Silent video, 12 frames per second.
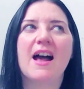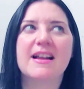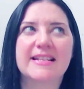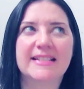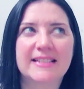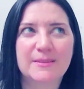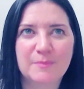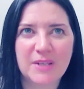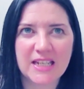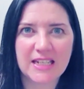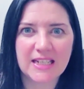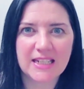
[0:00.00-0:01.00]
I
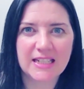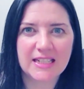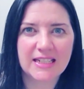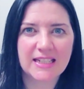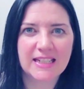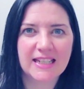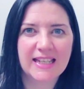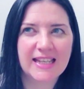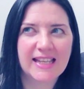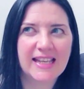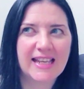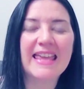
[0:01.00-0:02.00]
speak.
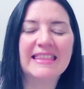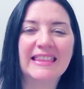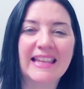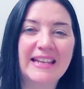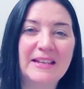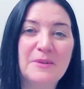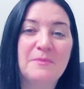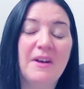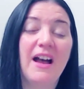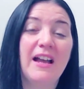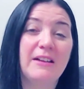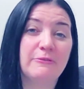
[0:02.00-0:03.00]
And laum,
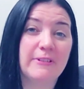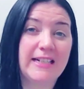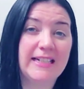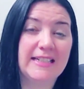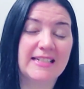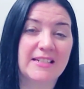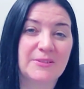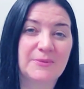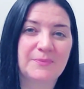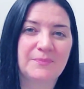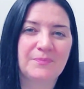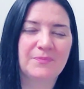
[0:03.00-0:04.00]
I read.
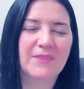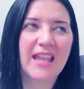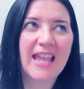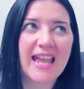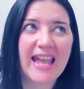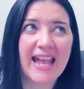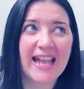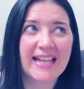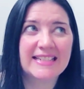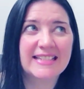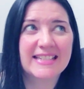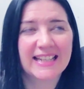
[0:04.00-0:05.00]

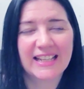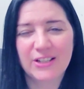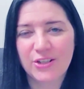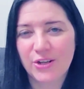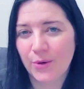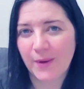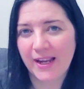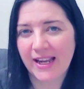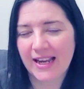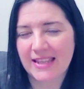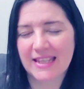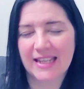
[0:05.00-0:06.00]
And in no
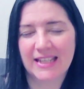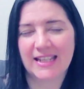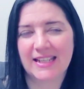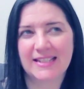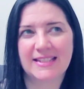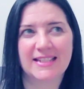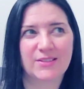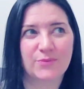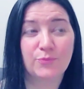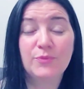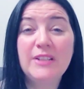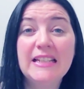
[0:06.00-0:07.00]
way, I think, is
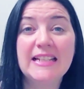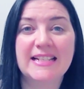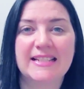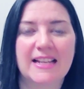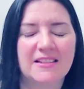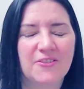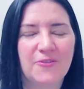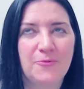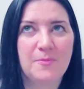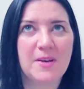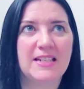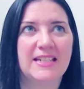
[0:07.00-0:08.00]
this really extensive,
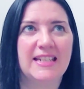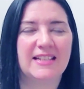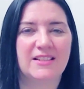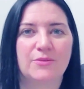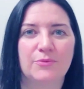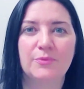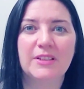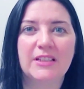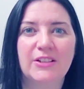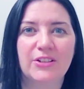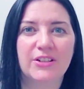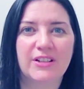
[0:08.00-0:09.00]
but it's a
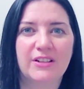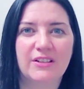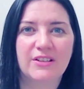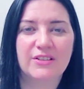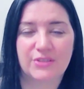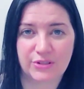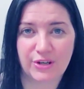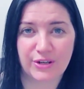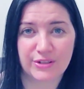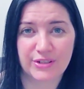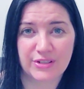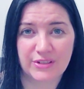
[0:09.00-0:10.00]
really good
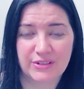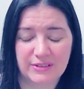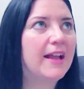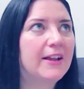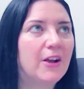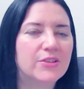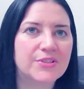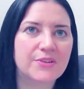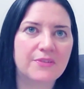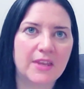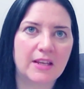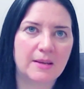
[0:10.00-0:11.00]
start. I
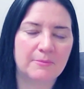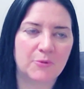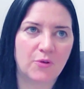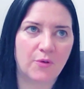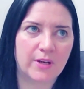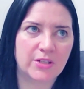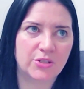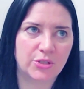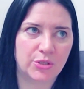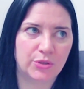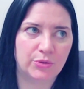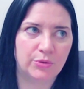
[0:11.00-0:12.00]
also think I'm going
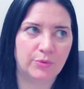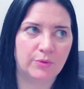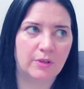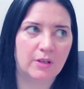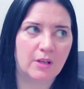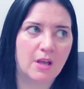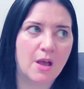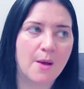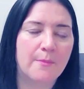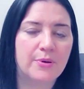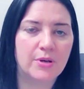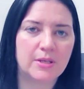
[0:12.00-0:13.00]
to
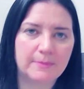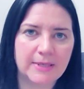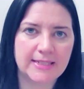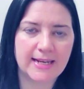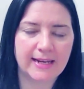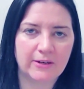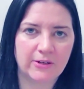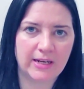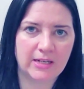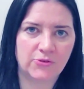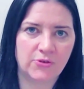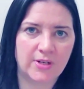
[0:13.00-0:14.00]
put in my diary
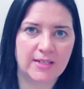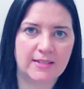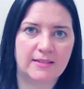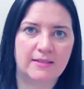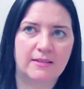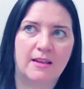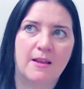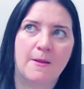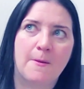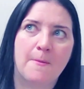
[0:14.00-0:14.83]
entries